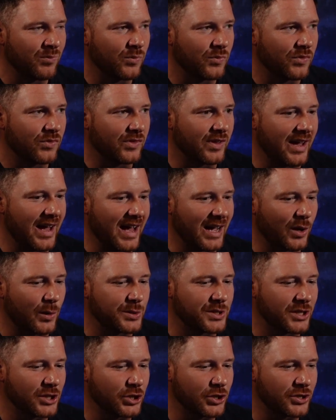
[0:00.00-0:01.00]
the
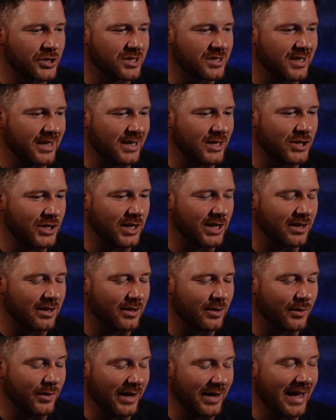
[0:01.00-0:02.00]
acquisition stage,
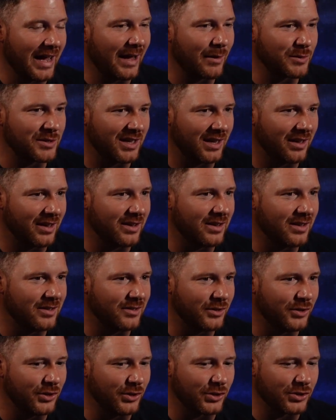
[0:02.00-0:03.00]
I was
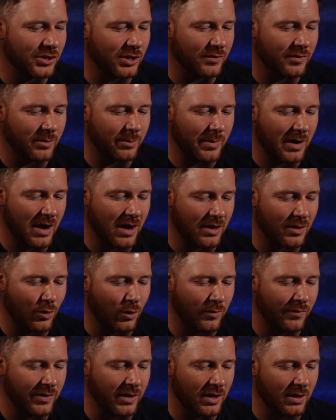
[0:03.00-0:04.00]
telling yourself and Mark
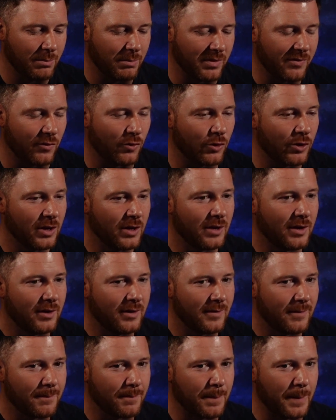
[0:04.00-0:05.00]
off air before,
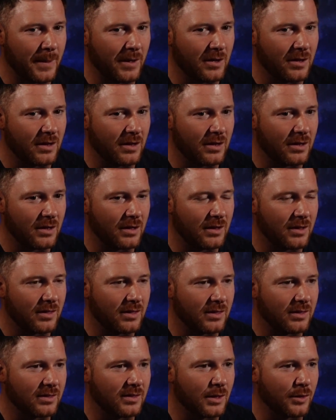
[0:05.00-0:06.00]
the
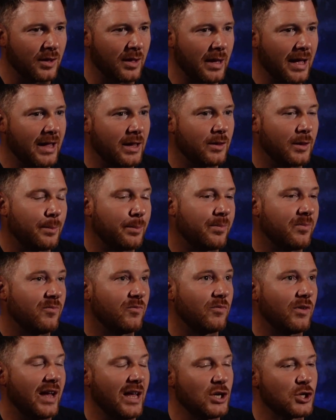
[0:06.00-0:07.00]

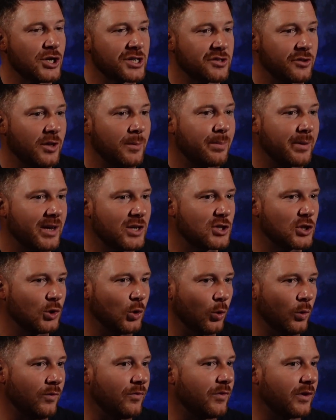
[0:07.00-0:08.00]
interest on the bridging
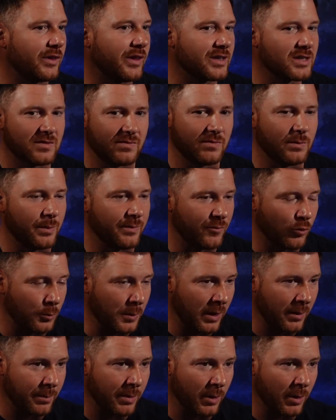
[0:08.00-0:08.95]
loan for this £4 million